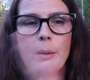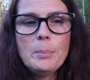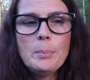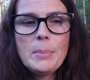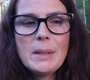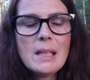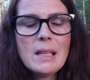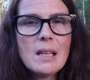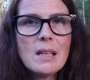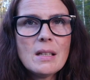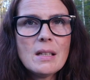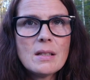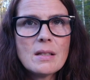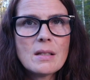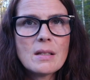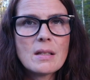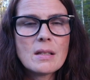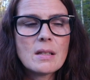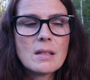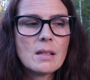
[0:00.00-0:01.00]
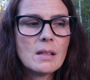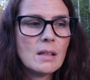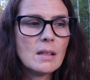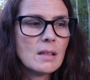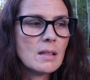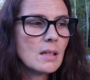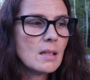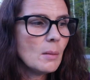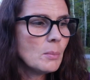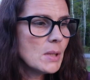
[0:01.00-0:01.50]
Because
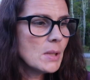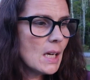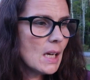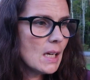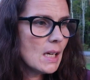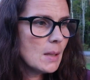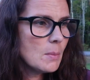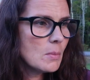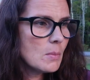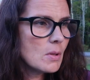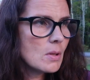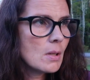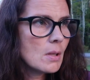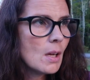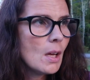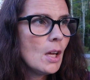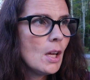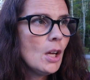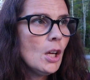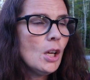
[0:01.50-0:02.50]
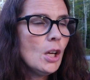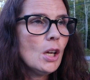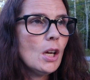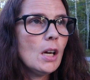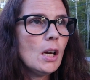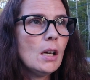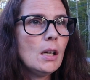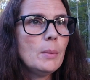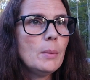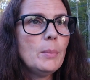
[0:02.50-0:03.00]
sometimes
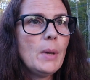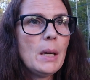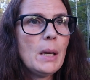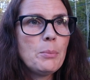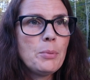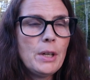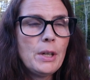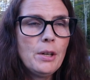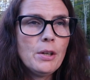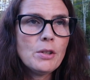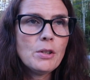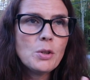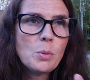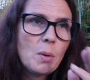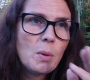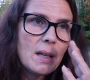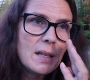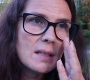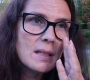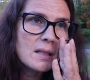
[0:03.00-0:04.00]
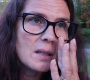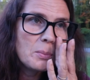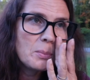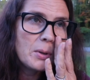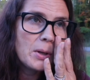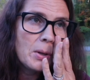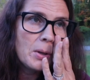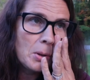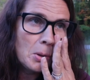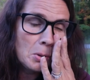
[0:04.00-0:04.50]
I bred her twice. I
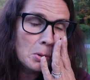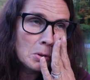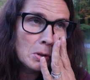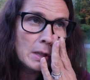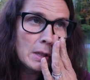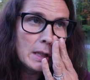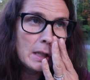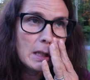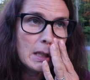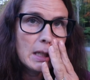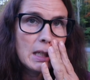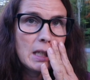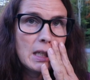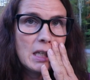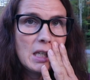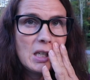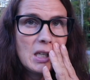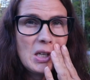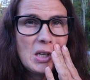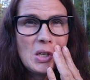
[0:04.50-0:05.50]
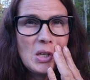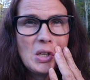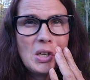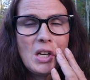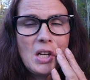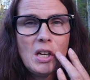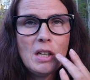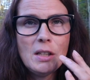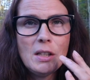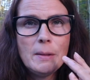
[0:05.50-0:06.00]
bred her like,
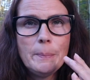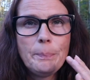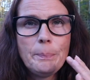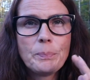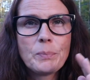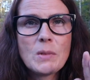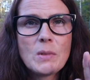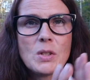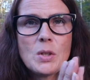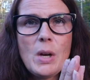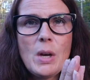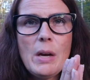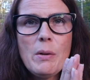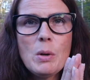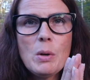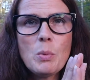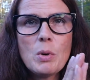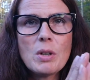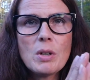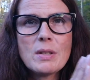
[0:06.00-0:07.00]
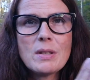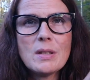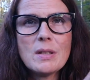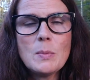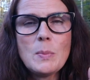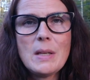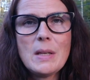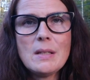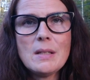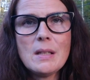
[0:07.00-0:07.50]
so how it works is
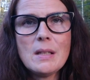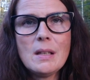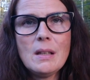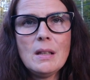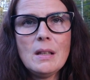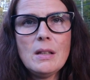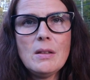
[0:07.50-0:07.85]
basically